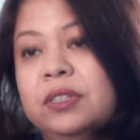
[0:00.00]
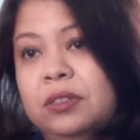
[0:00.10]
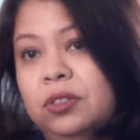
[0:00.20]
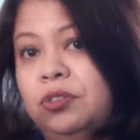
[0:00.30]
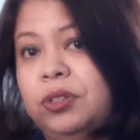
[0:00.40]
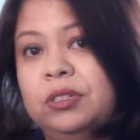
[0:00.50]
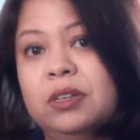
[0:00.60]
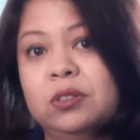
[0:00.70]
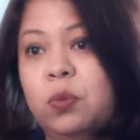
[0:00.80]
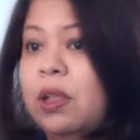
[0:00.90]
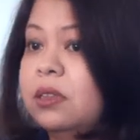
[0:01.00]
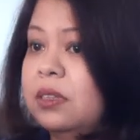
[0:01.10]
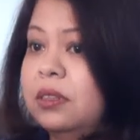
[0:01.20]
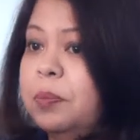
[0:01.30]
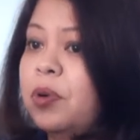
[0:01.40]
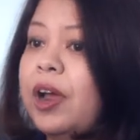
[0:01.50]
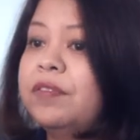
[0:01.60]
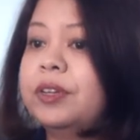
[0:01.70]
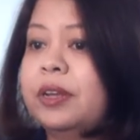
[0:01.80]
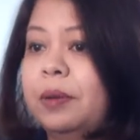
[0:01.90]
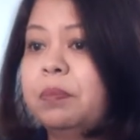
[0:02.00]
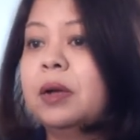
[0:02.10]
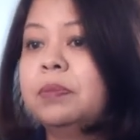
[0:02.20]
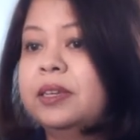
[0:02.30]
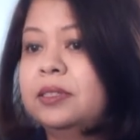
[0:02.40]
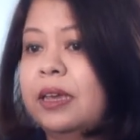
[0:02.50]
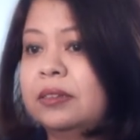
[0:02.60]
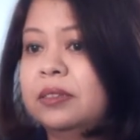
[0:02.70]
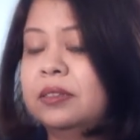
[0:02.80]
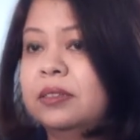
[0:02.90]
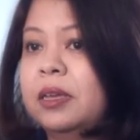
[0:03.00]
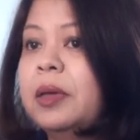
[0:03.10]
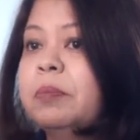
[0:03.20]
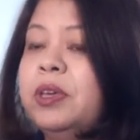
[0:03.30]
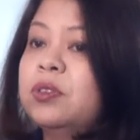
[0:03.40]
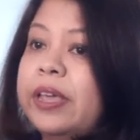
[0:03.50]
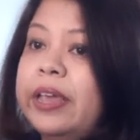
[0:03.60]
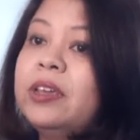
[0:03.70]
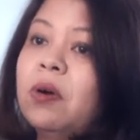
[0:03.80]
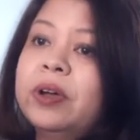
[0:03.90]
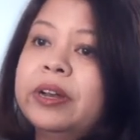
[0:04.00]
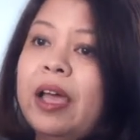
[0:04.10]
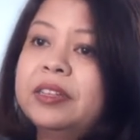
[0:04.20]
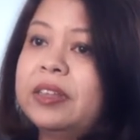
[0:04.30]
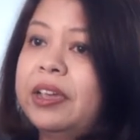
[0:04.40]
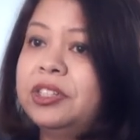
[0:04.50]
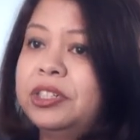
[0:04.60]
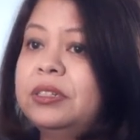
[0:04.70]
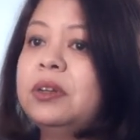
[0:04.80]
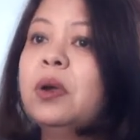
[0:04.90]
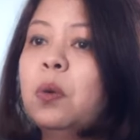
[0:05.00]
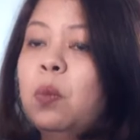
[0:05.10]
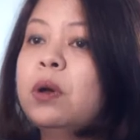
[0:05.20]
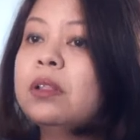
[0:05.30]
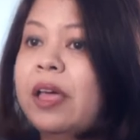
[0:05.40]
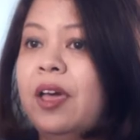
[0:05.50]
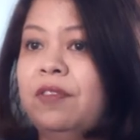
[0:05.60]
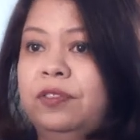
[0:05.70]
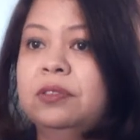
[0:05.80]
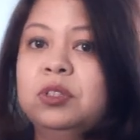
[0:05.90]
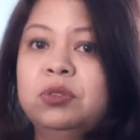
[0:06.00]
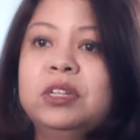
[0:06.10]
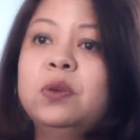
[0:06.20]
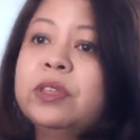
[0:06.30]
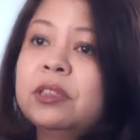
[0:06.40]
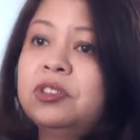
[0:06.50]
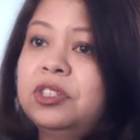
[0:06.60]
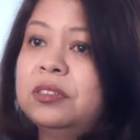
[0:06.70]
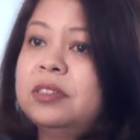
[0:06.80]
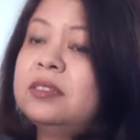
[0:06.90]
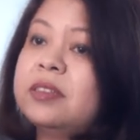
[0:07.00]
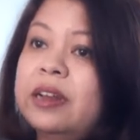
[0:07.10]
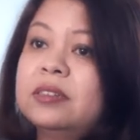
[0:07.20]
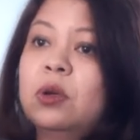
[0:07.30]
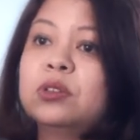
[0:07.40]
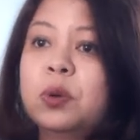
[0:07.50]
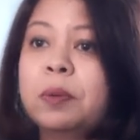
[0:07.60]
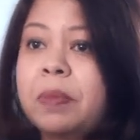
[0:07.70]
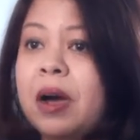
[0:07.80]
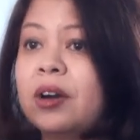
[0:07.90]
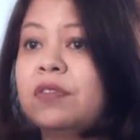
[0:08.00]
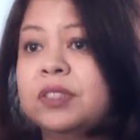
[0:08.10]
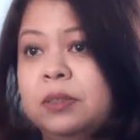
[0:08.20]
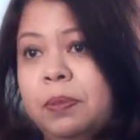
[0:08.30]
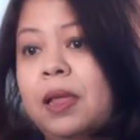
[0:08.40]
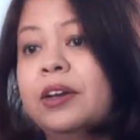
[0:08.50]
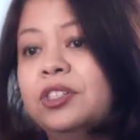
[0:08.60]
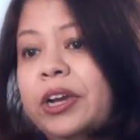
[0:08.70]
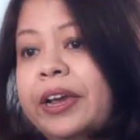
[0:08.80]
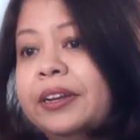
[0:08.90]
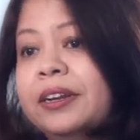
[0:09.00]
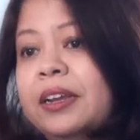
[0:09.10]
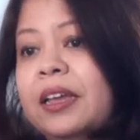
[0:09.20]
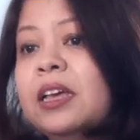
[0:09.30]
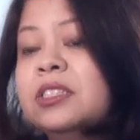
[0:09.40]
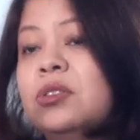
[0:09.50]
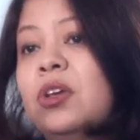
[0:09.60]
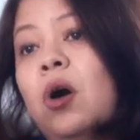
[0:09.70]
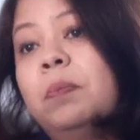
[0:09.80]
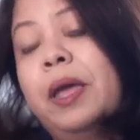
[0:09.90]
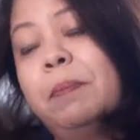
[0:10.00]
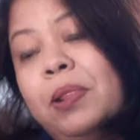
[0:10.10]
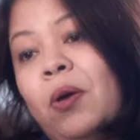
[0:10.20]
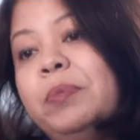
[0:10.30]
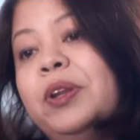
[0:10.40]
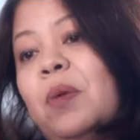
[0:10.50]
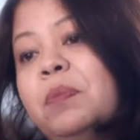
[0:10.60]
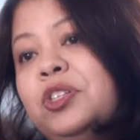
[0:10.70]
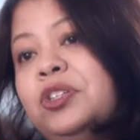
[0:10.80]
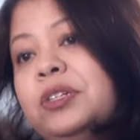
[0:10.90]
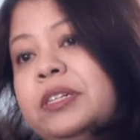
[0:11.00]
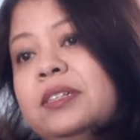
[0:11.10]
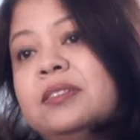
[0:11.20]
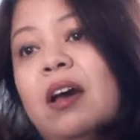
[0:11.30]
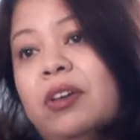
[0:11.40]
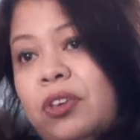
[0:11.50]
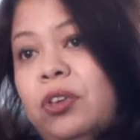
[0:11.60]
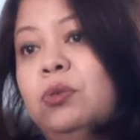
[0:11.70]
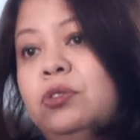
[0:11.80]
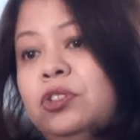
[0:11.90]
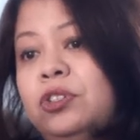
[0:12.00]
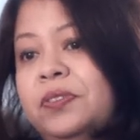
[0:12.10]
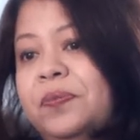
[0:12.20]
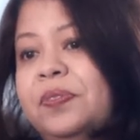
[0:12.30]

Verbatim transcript: industries as well as in the private and public sectors because any organization will have to deal with logistics and is also a part of a supply chain. So the op employment opportunities are huge.